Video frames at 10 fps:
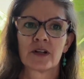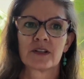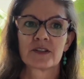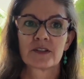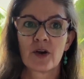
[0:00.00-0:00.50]

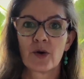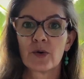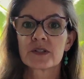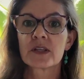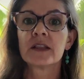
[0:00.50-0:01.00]
So
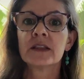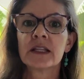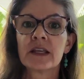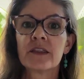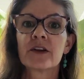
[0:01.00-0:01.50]

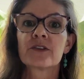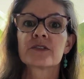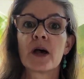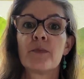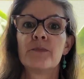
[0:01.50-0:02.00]
suddenly there's
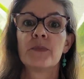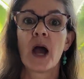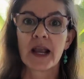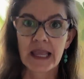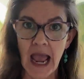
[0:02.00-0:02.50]

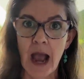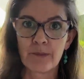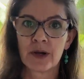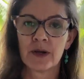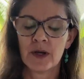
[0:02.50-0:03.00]
a gap
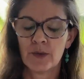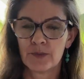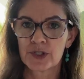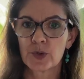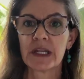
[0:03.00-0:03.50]

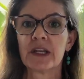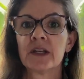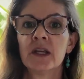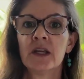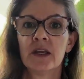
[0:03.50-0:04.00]
between
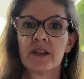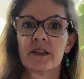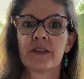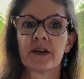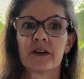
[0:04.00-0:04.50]

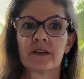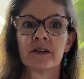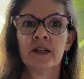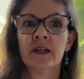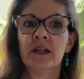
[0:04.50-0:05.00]
the
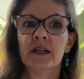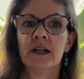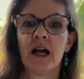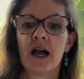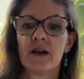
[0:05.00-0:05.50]

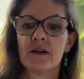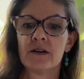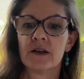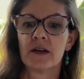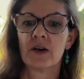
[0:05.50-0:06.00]

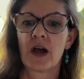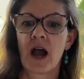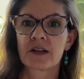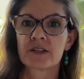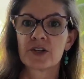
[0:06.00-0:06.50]

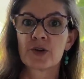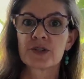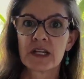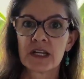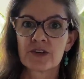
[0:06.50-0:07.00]

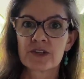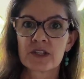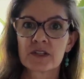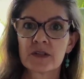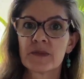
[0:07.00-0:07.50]
oxytocin in your
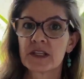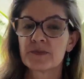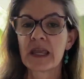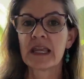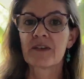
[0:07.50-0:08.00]
system that's
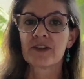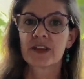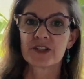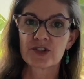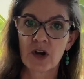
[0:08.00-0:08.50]
making
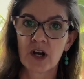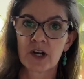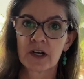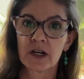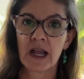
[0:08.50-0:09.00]
everything
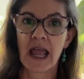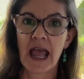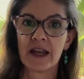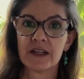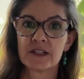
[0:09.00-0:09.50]
stronger
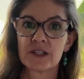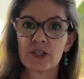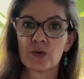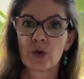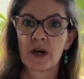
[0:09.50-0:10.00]
and
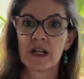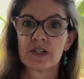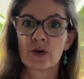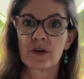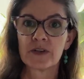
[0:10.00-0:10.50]
your
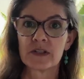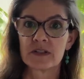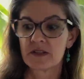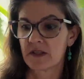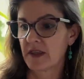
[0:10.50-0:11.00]

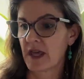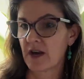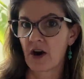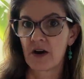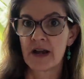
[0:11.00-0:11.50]
endorphins that
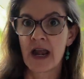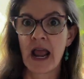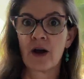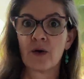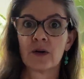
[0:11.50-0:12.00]
are
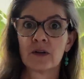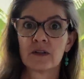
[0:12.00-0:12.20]
now